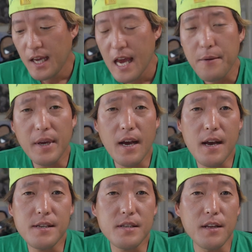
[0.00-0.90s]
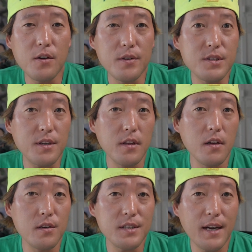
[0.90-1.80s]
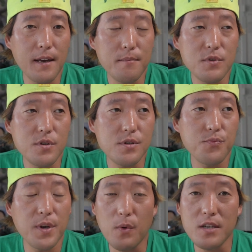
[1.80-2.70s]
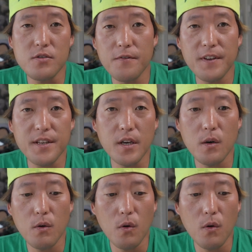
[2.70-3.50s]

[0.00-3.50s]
Anyway guys, I know it took a long time, just rewatch the video,